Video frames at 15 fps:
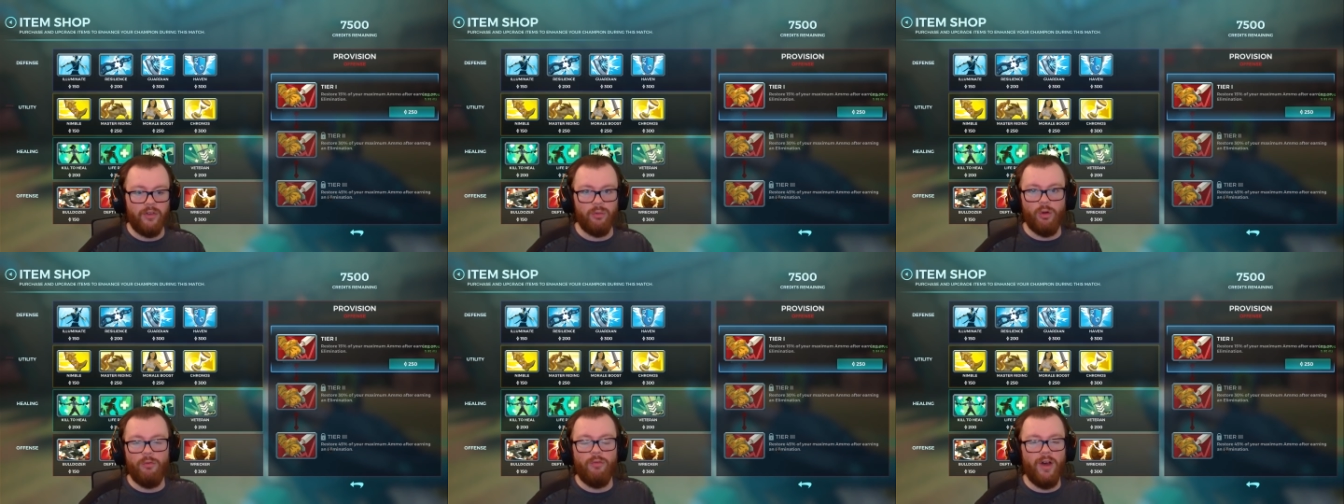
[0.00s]

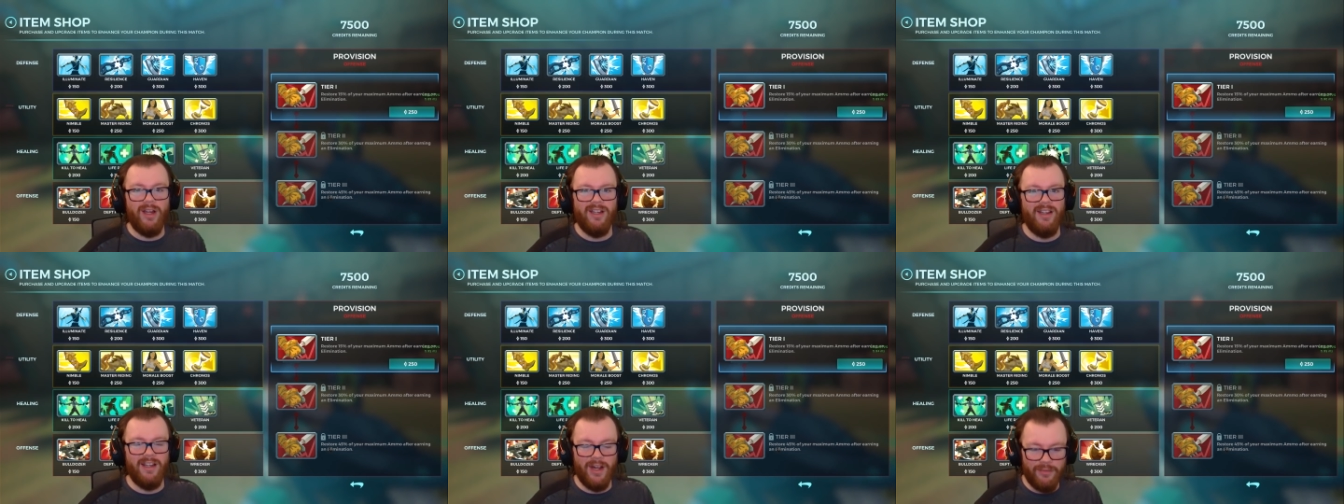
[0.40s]

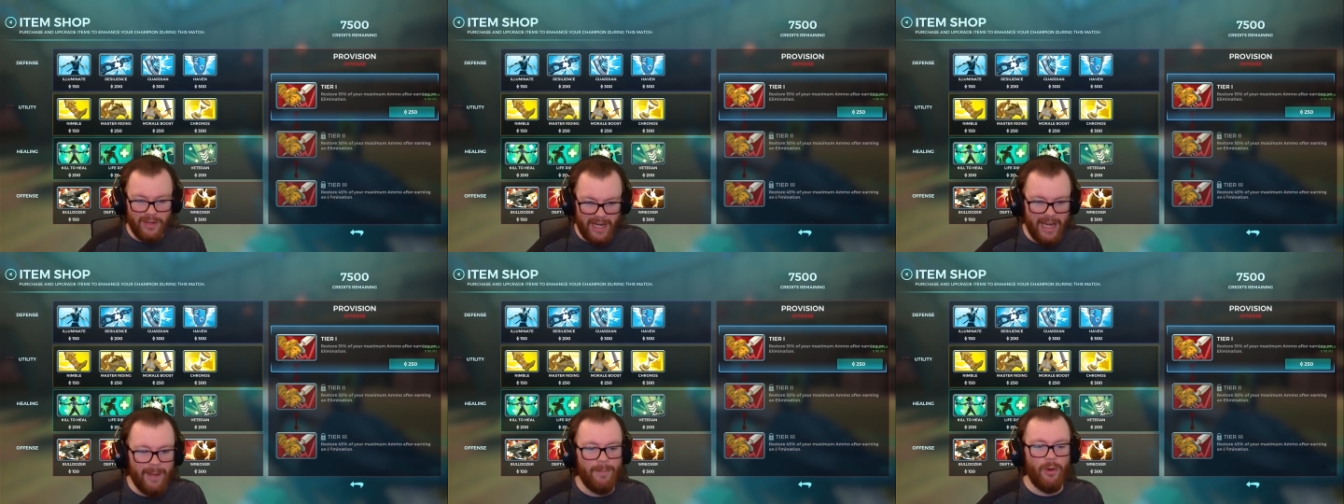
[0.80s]
refund enough
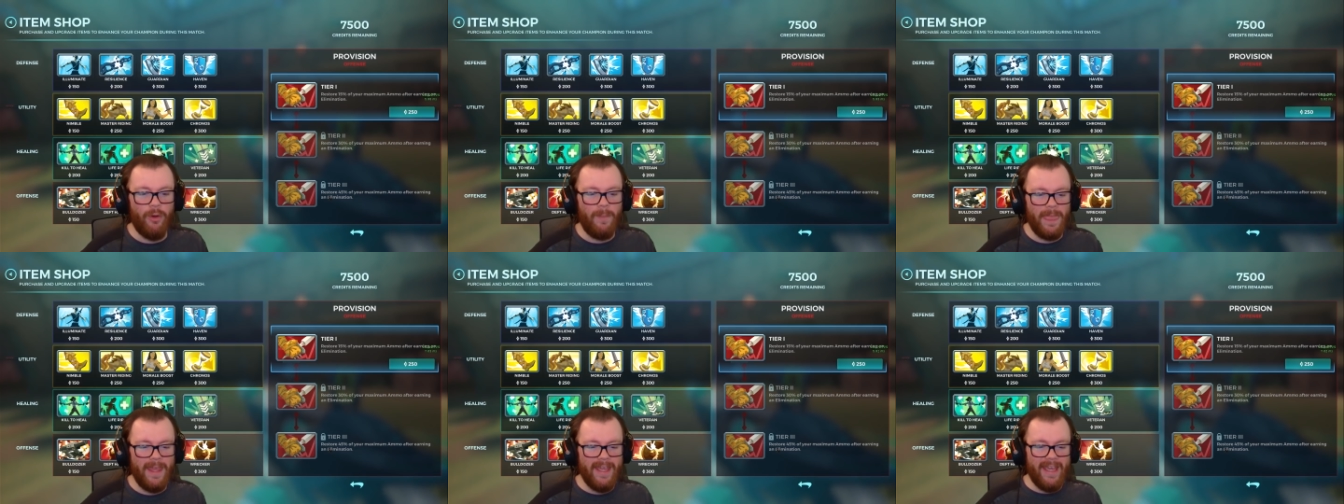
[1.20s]
ammo.
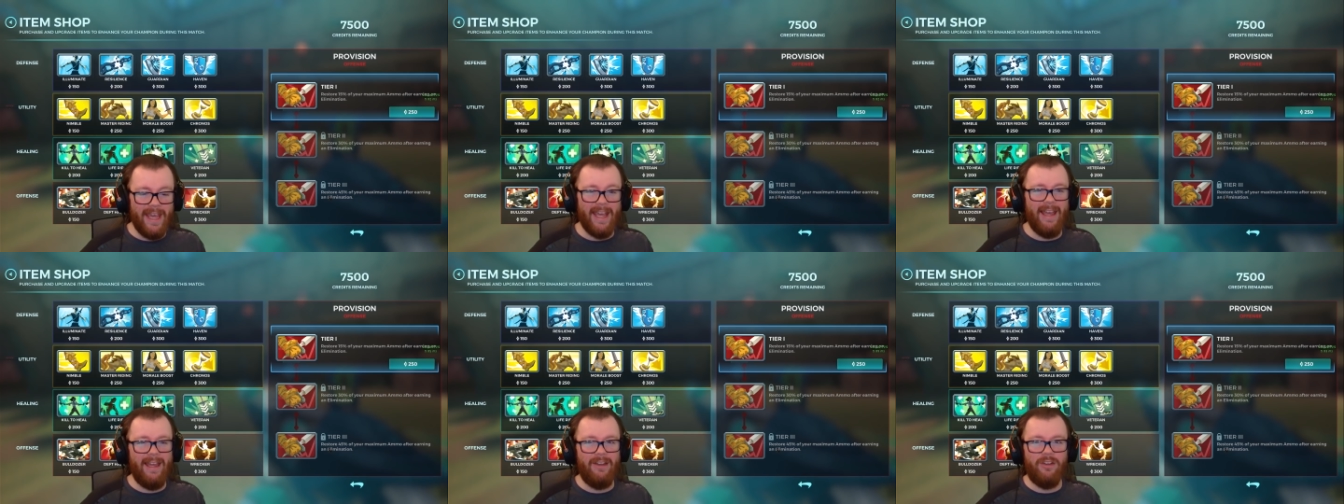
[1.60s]

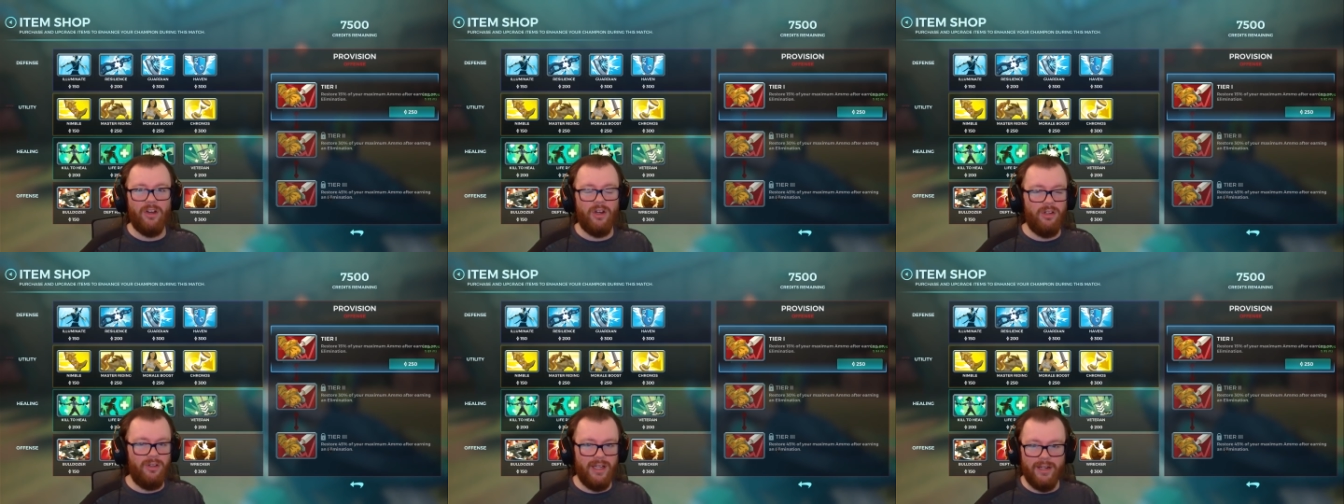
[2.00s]
And
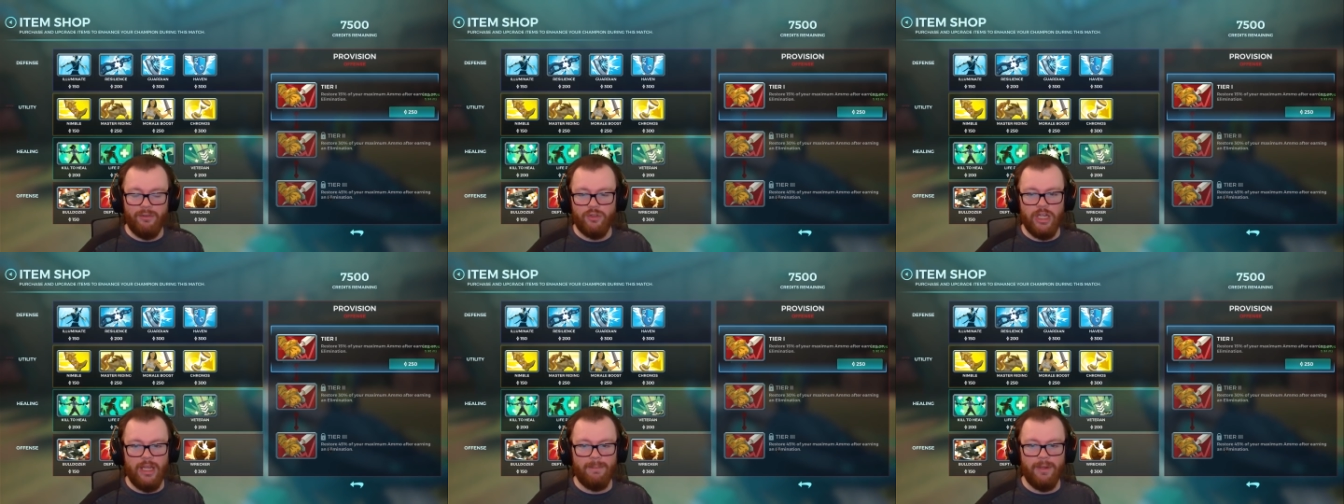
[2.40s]
on a lot of
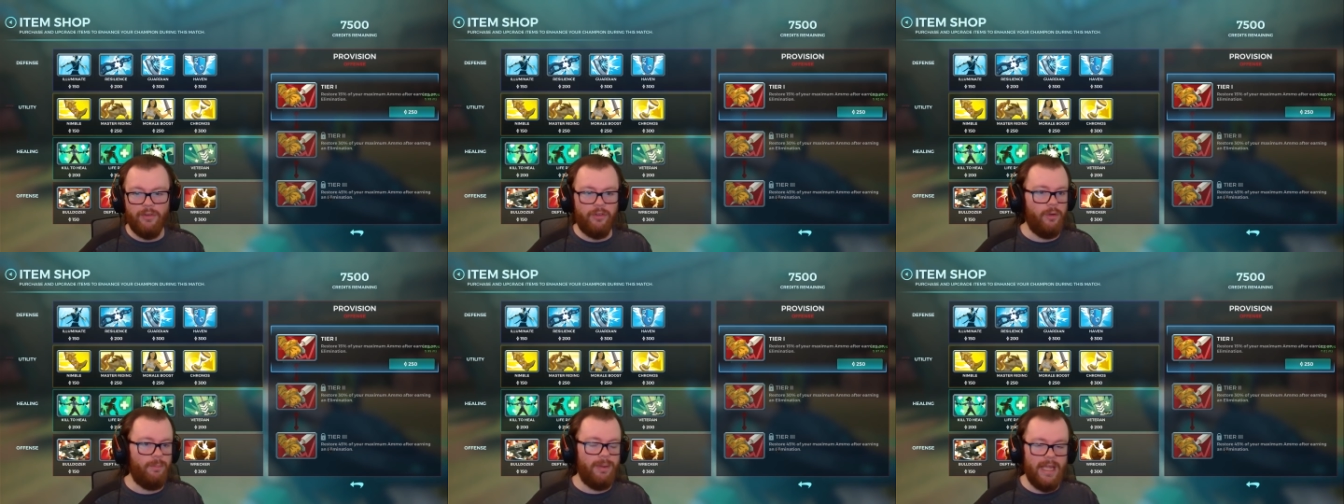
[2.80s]
champions,
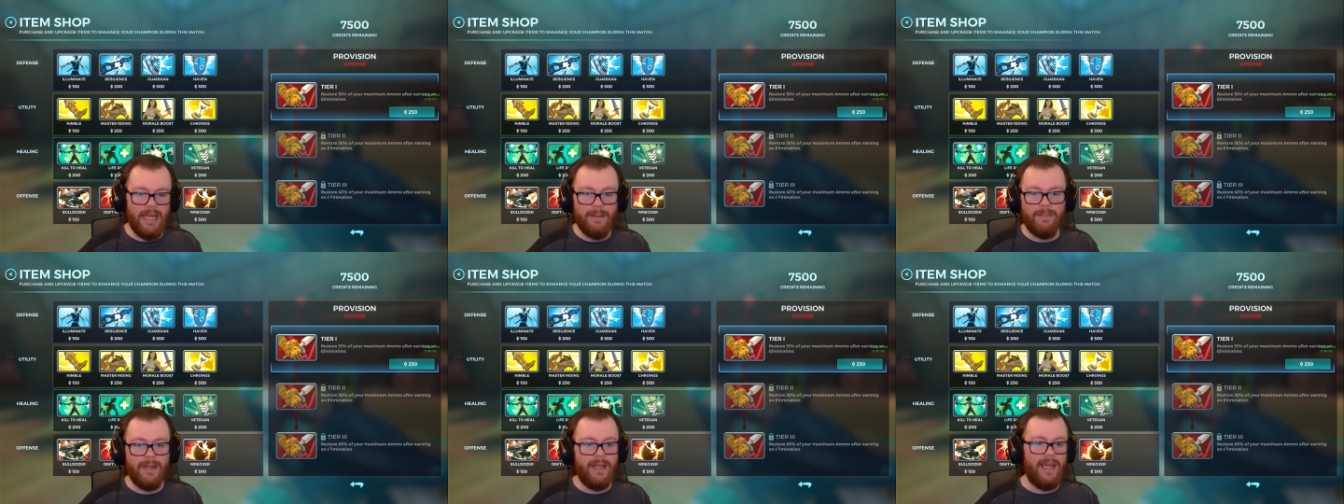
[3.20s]
you know,
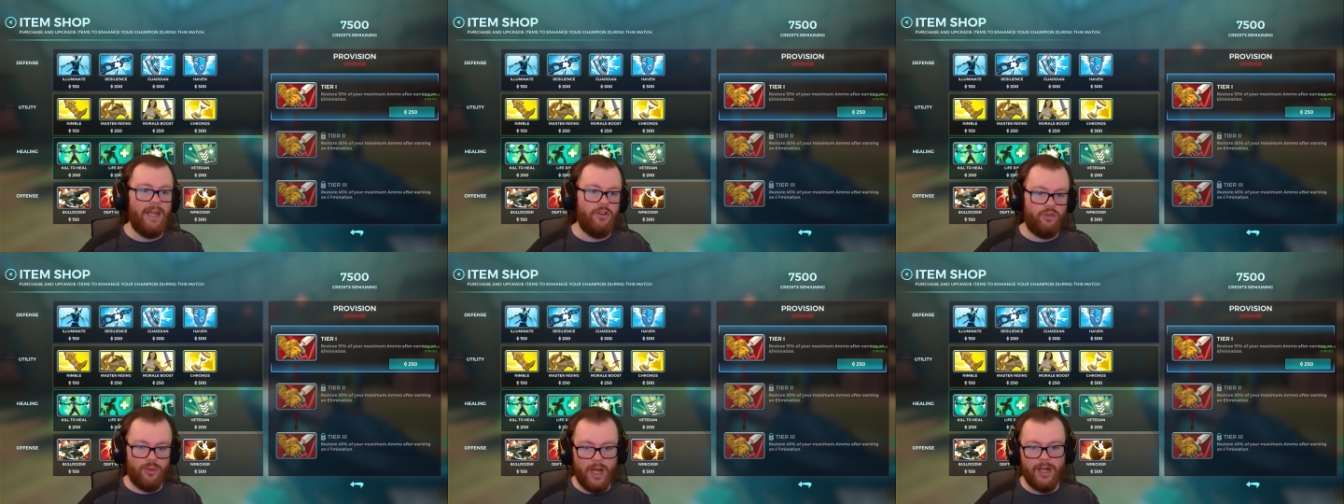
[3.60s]
Pip
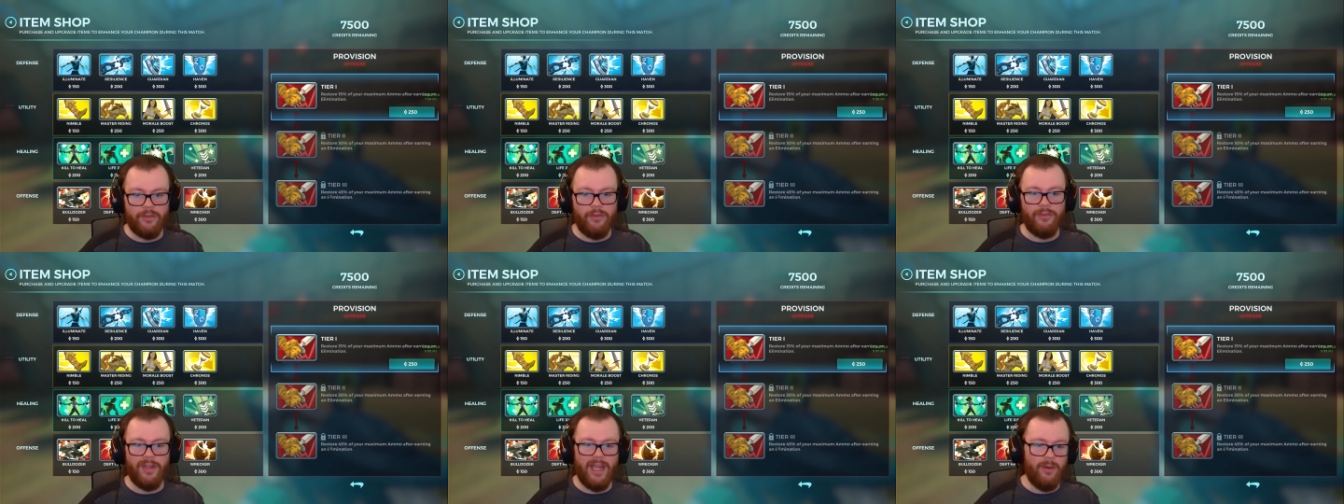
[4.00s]
and
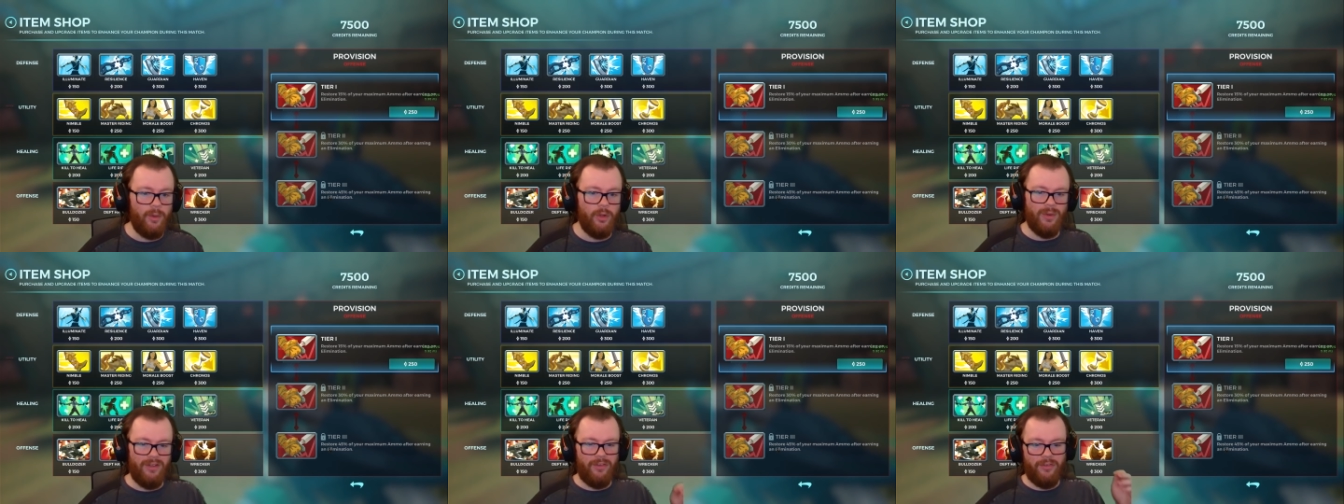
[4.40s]
Drogoz, anyone
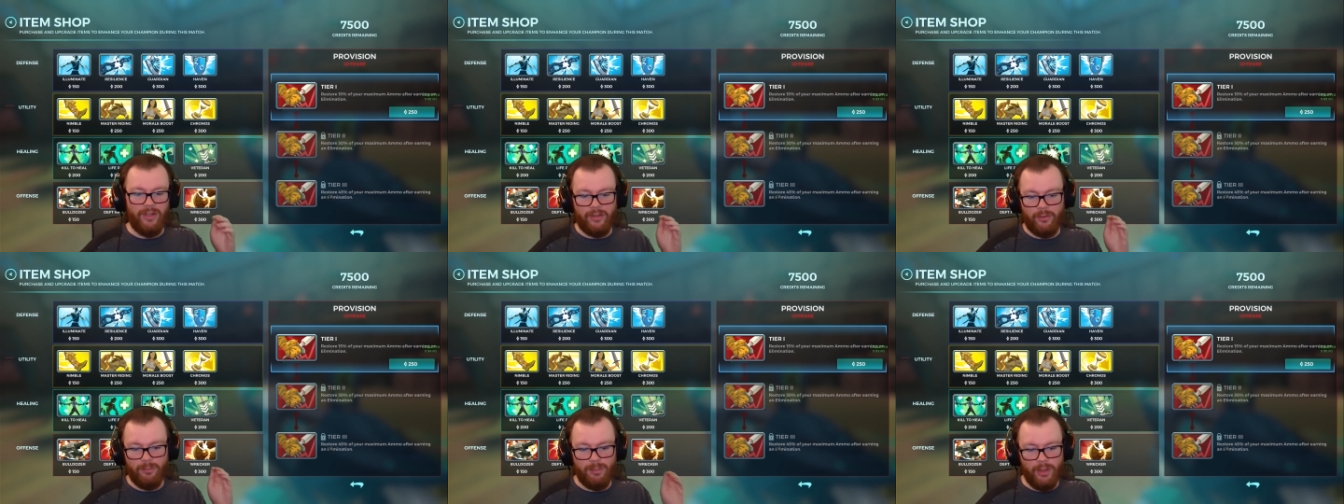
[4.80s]
who has
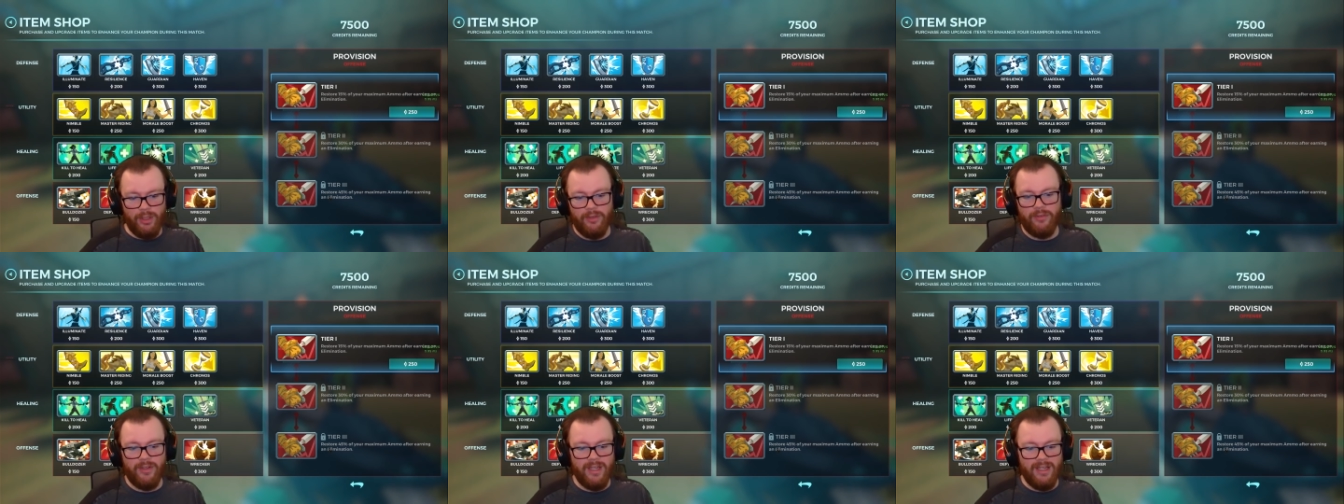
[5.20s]
6
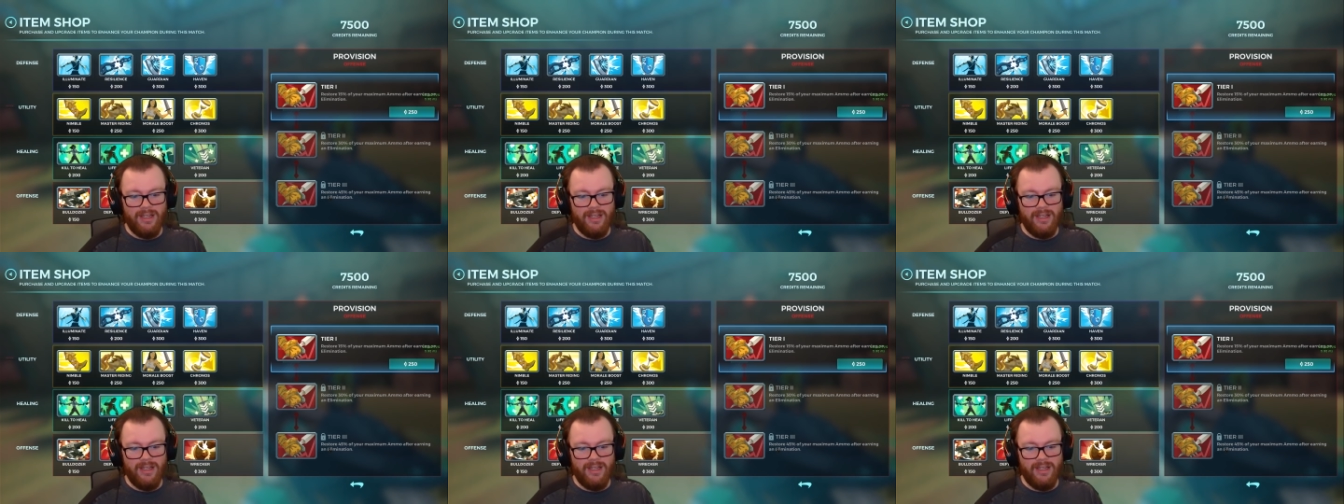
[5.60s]
bullets,